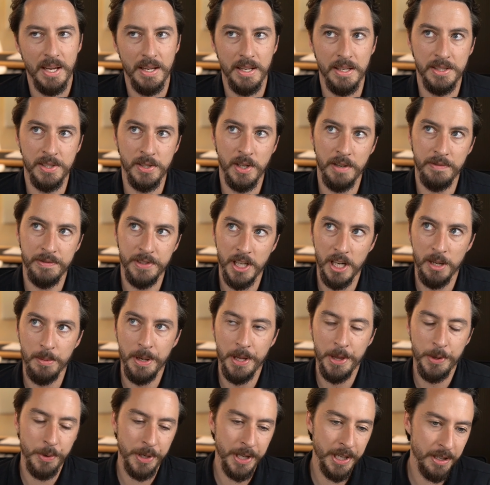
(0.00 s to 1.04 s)
So I've shot
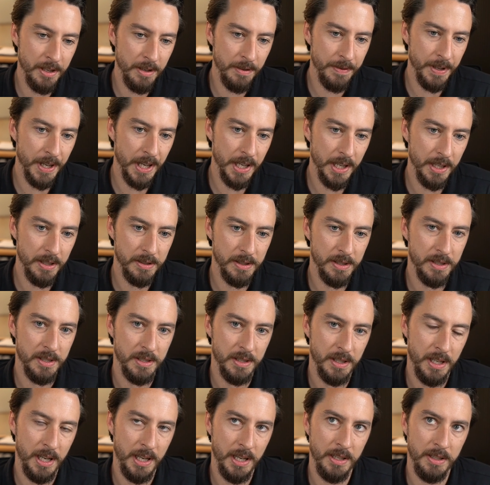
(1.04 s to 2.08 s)
about 300 videos,
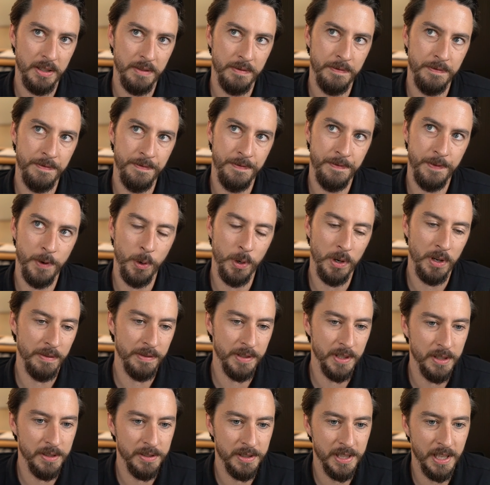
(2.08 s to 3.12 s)
and 4 of
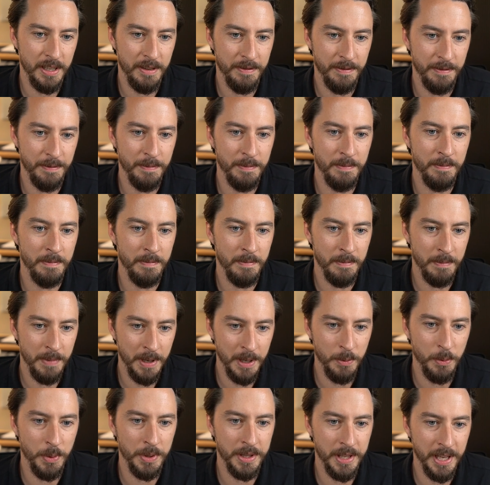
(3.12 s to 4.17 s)
those have
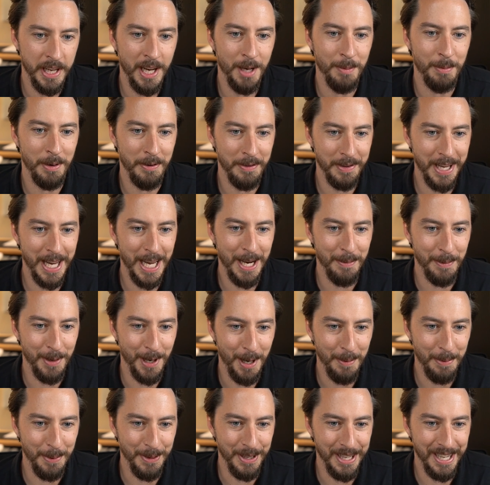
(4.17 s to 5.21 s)
been with the help of a camera
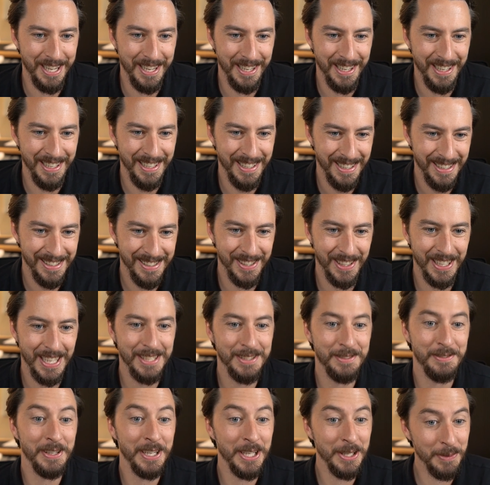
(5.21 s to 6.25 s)
operator. So that's
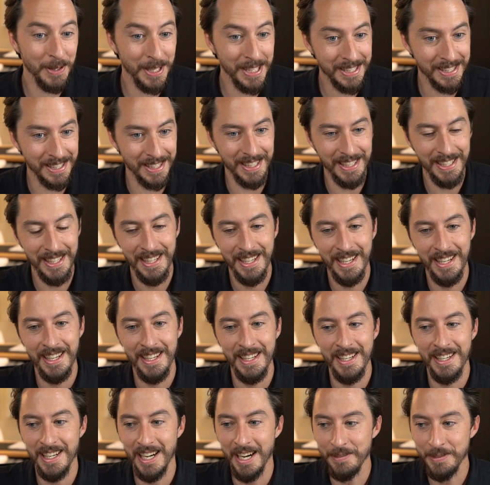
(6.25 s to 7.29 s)
very recent.
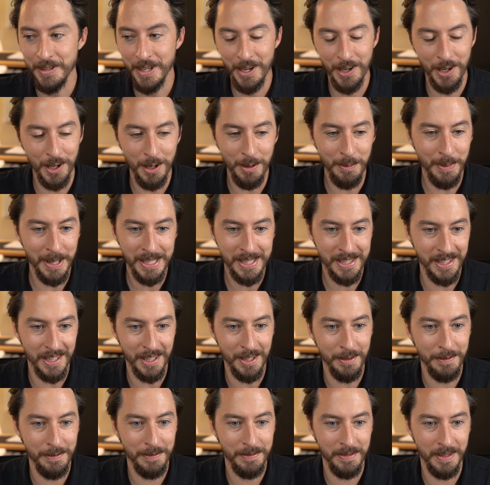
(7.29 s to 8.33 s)
I've done it all
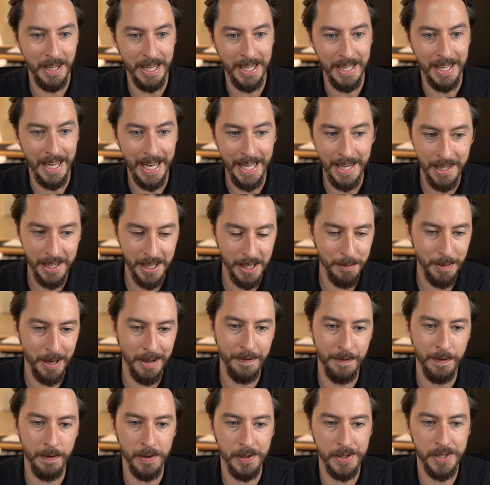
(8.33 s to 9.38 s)
myself. I edited my
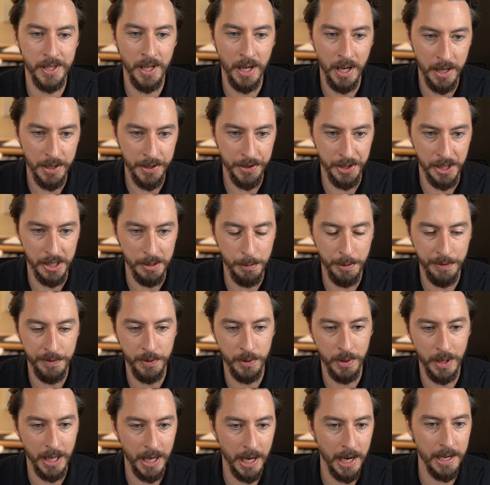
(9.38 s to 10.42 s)
first 100
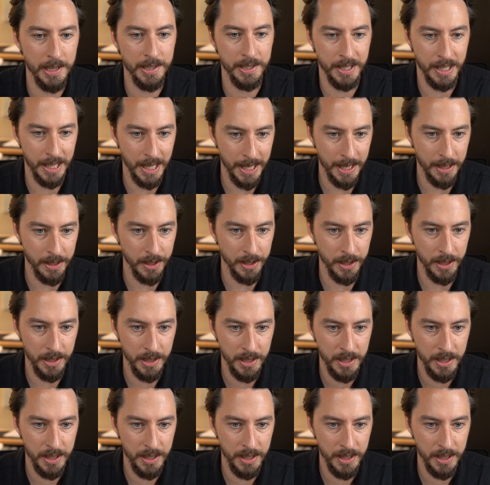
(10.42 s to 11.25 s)
before I hired an editor.